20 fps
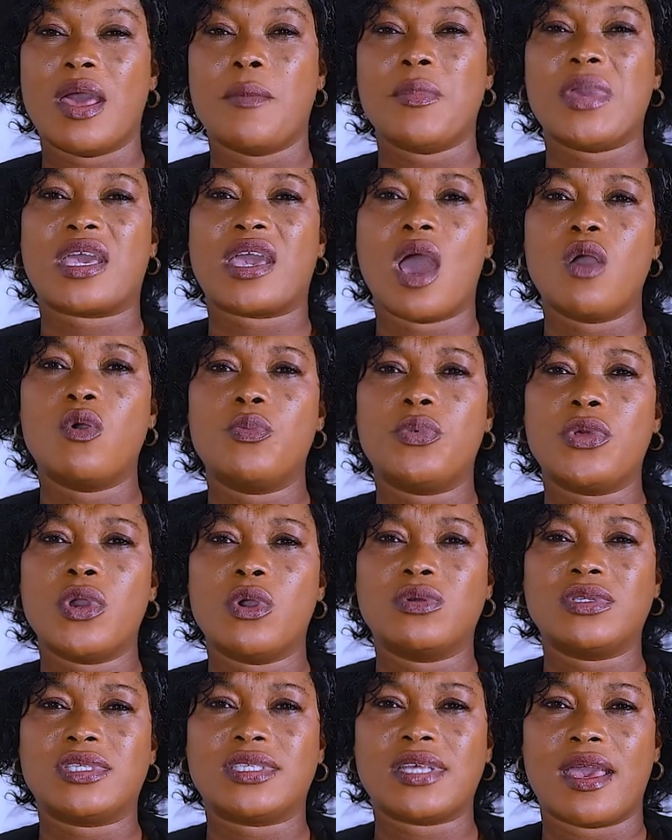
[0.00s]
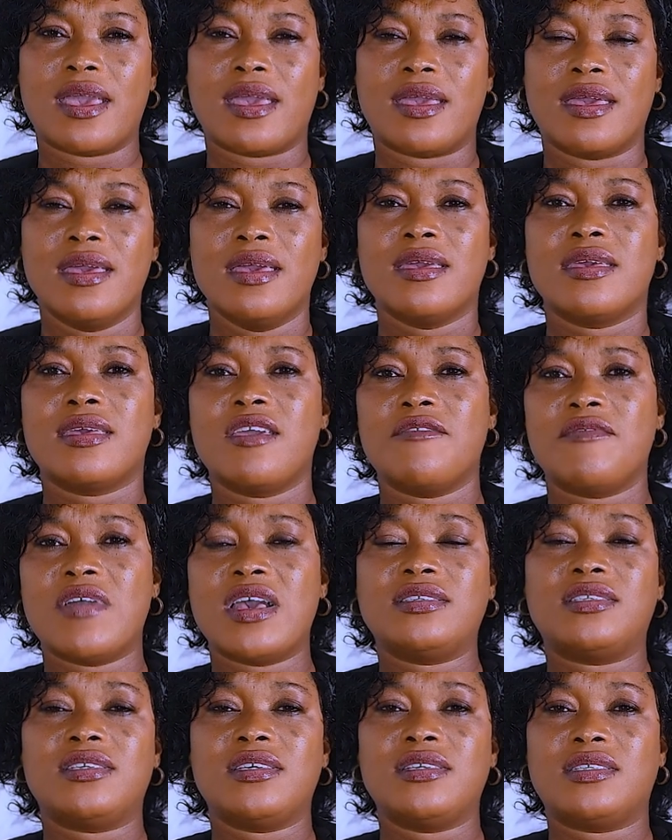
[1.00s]
Now make out of you say, give
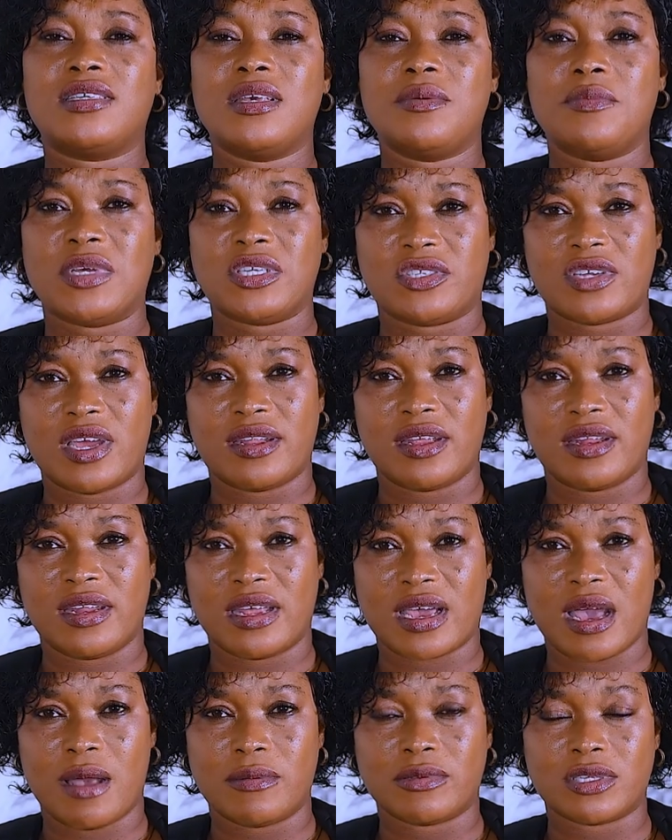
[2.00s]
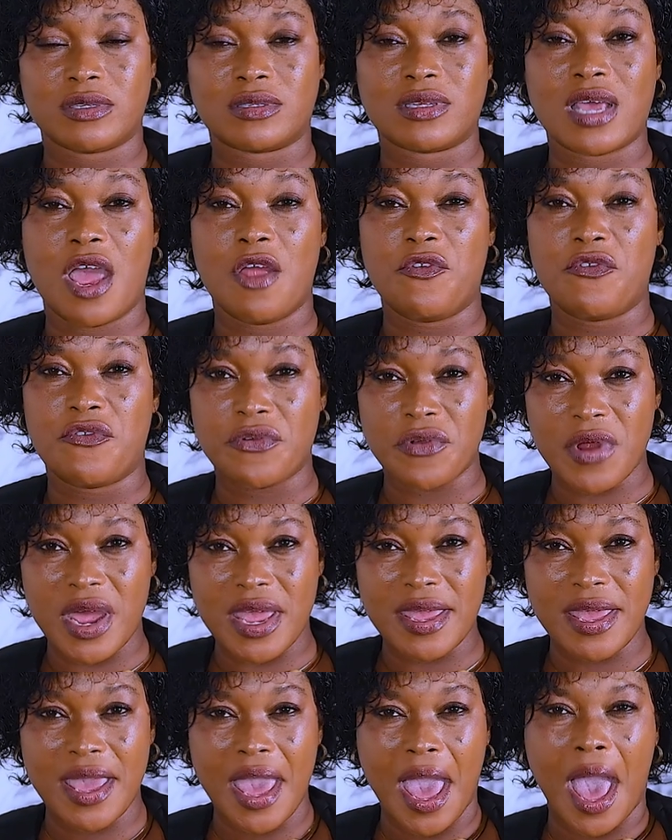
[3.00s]
us GC, Mr. and the capsules, a
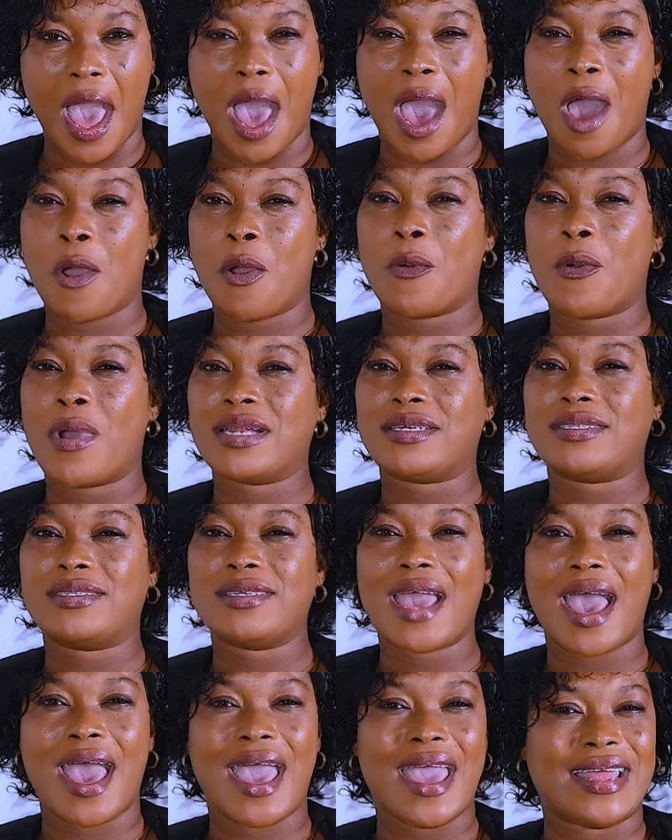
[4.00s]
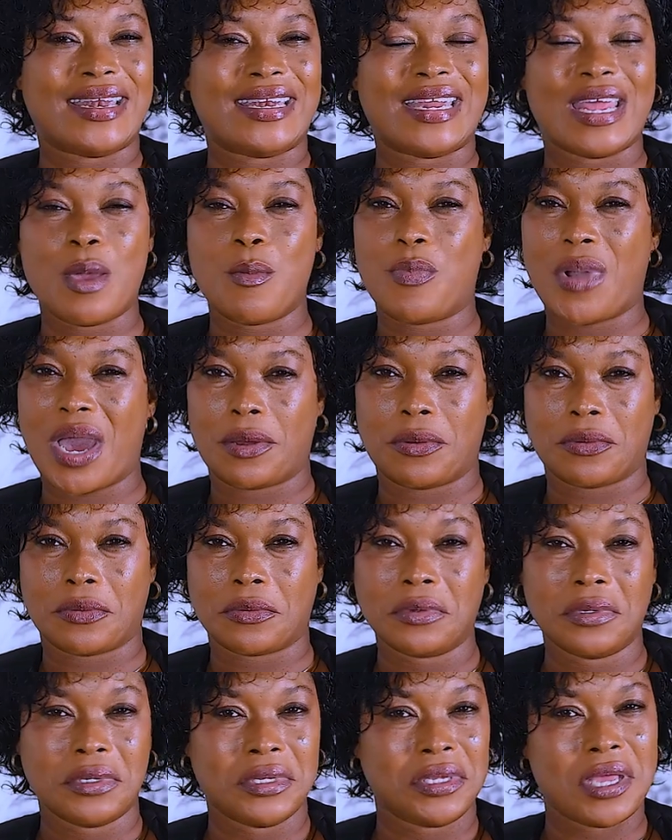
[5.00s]
drake and our dear a day banner.